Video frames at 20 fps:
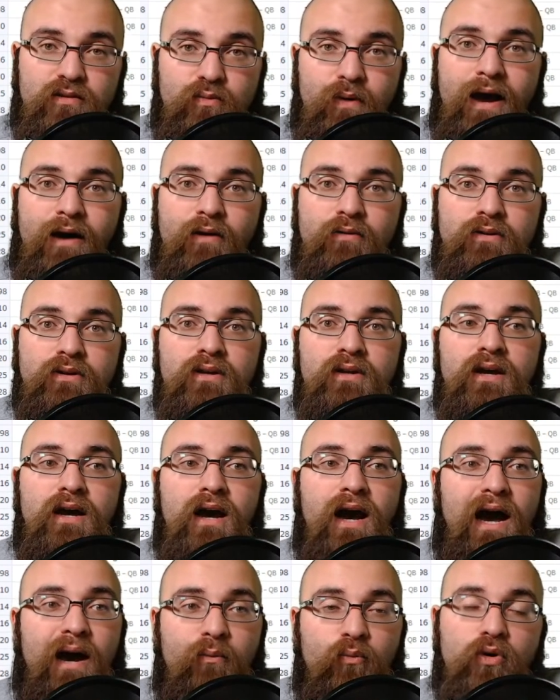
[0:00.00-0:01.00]
round,
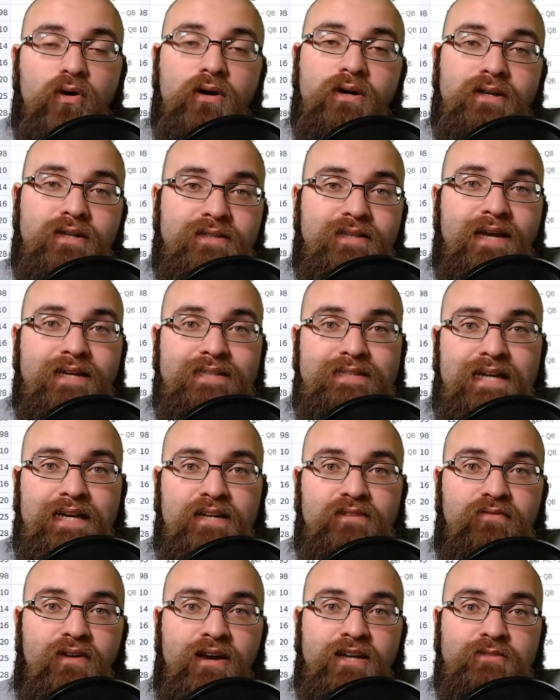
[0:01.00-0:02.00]
I'm willing to take that
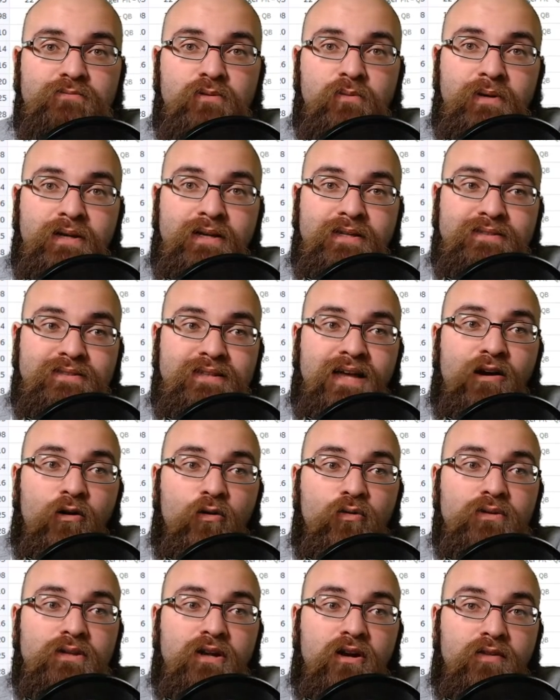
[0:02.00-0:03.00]
investment because not
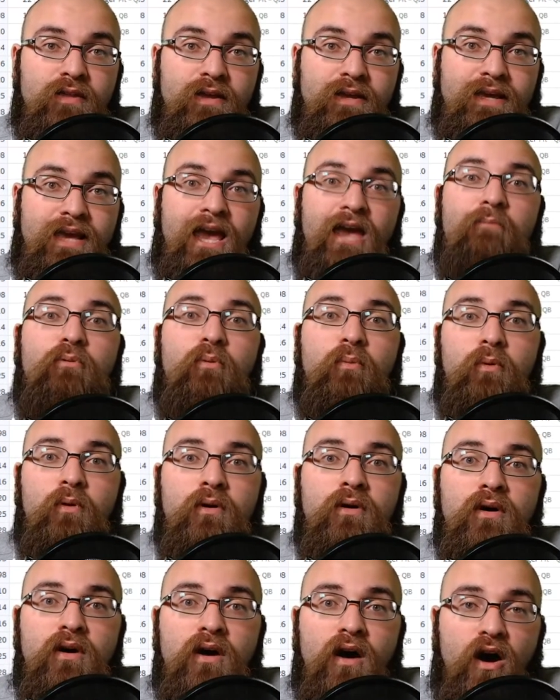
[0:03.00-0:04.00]
only are they
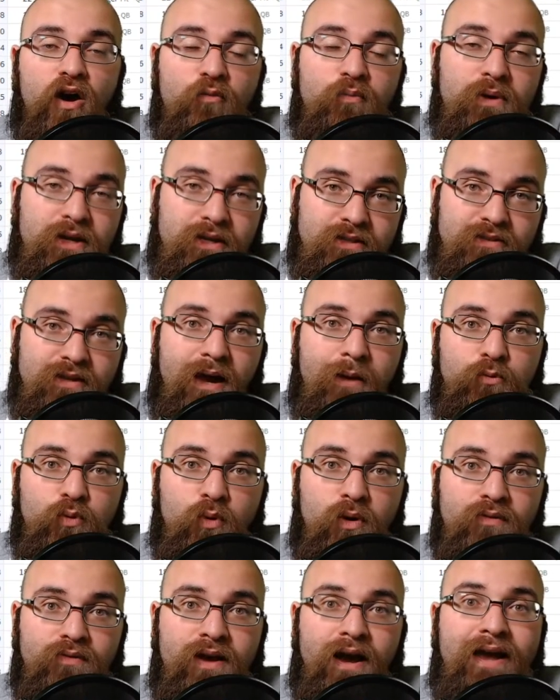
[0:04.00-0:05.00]
capable of being a top
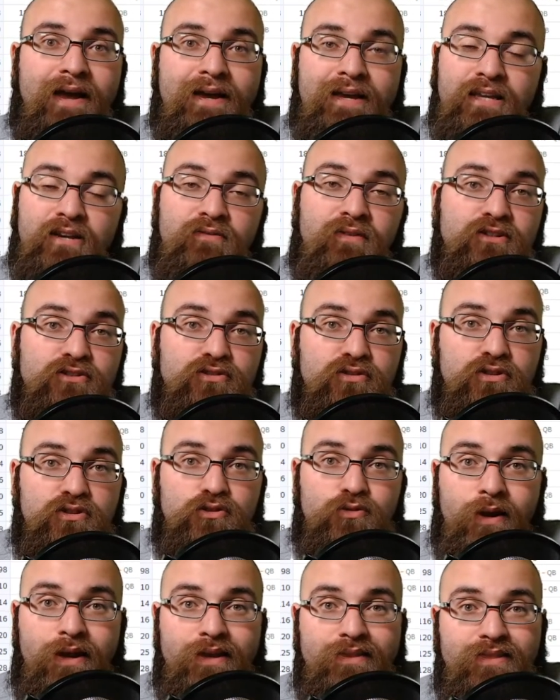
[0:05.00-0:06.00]
12 guy, I can eventually
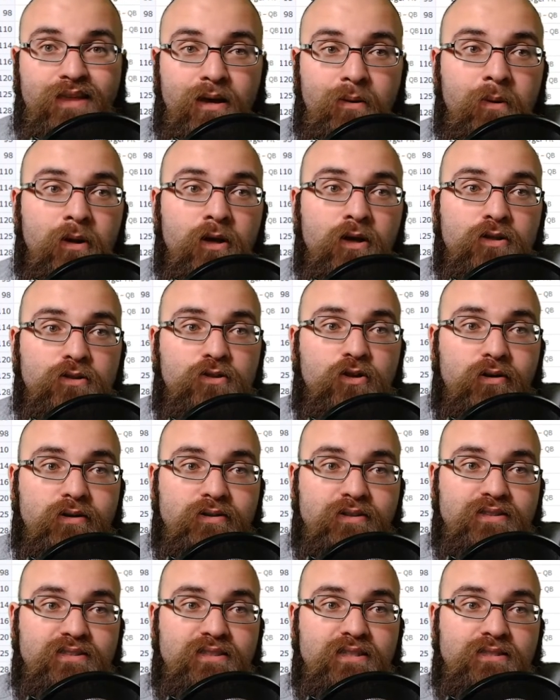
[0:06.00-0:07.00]
trade them
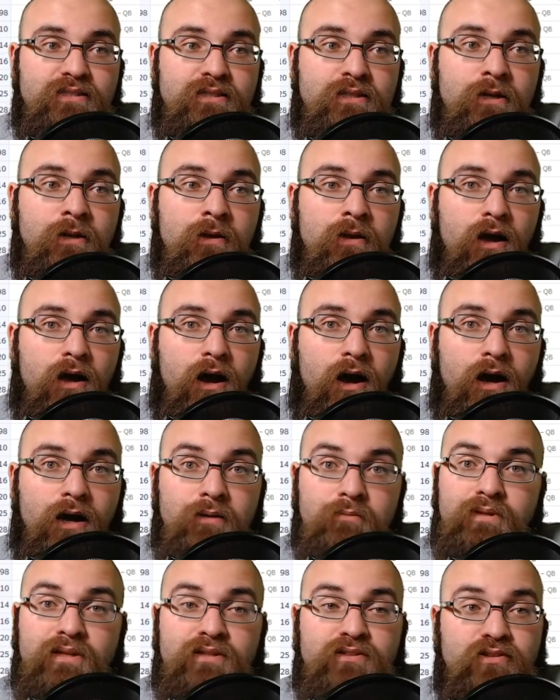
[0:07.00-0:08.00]
during the season
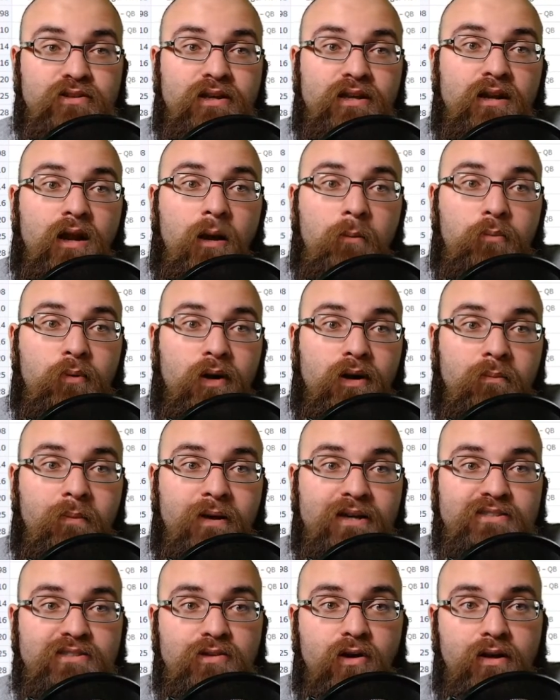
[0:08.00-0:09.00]
and potentially get an upgrade in
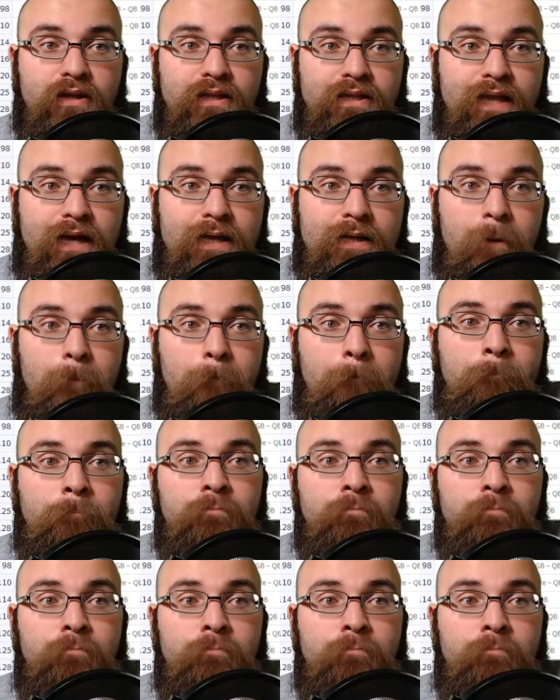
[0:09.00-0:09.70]
my starting lineup.